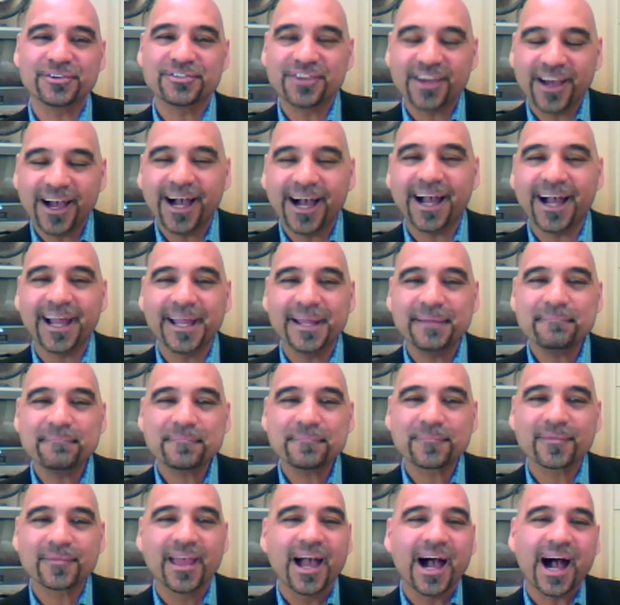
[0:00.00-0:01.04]
very much
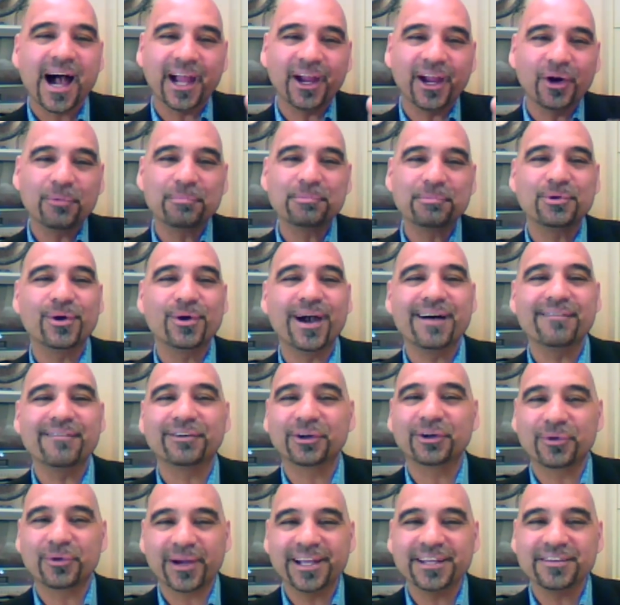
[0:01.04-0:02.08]
for your
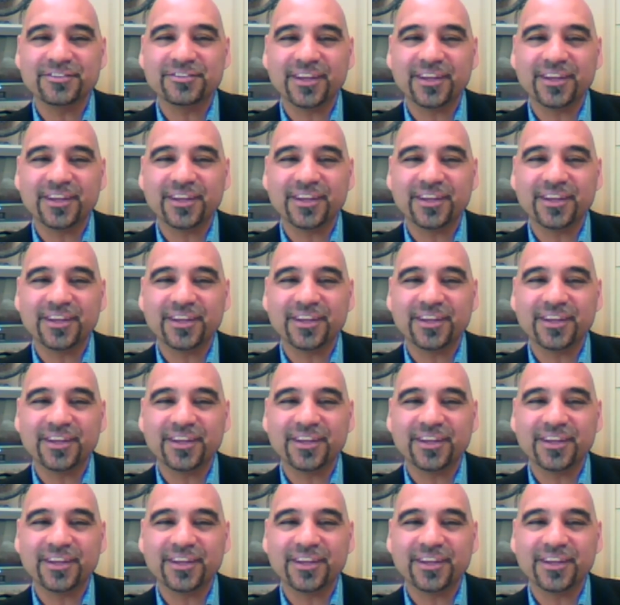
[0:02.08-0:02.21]
time.